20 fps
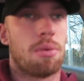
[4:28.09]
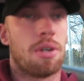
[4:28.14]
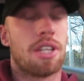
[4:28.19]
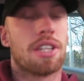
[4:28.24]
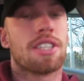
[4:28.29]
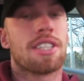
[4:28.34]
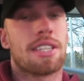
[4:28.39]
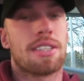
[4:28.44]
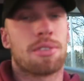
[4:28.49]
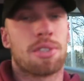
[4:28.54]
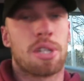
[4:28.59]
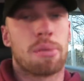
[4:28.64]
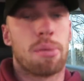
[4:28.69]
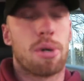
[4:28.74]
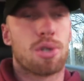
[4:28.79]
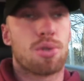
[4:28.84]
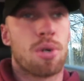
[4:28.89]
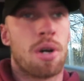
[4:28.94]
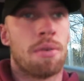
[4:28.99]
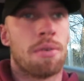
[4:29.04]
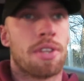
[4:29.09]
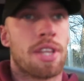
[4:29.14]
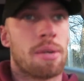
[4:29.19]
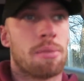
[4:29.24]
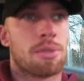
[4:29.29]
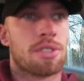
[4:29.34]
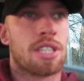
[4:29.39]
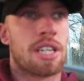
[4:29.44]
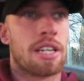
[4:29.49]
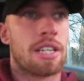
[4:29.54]
well, they said they're gonna put a 12
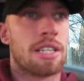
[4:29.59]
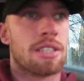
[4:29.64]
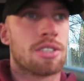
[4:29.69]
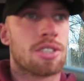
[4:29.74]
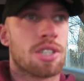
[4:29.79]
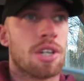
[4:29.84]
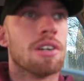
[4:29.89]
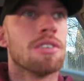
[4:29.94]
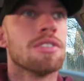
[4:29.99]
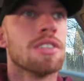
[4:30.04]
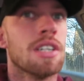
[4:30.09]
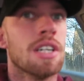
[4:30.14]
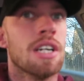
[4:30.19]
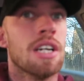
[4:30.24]
month MOT in it and stuff.